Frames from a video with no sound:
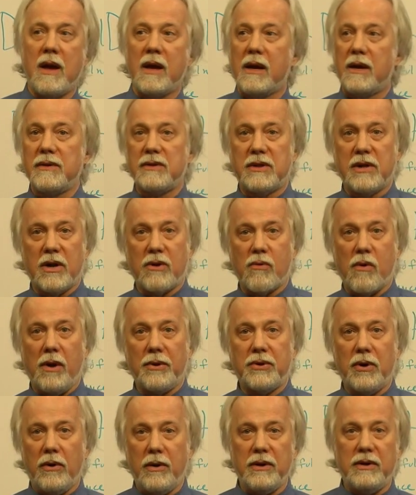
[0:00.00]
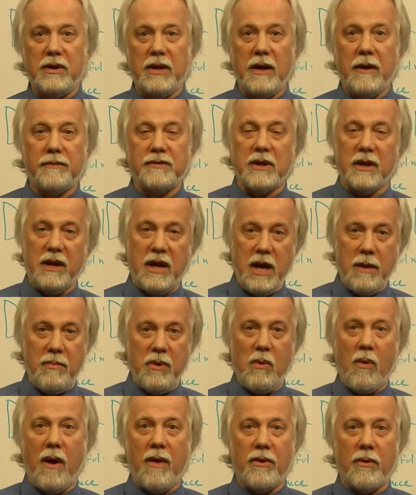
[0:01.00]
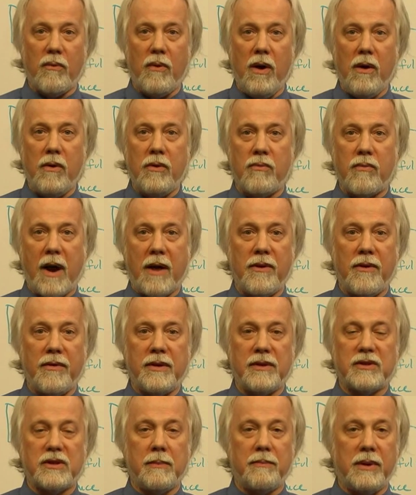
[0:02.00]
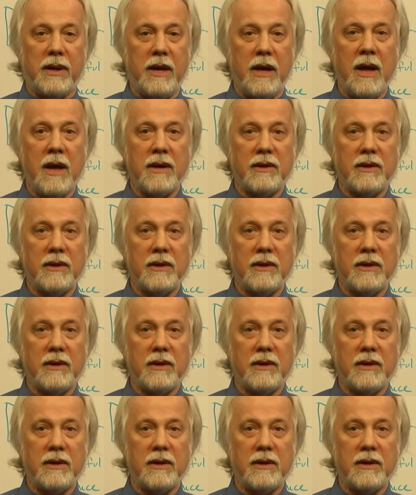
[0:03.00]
consider alternatives, and keep you on the road rather than simply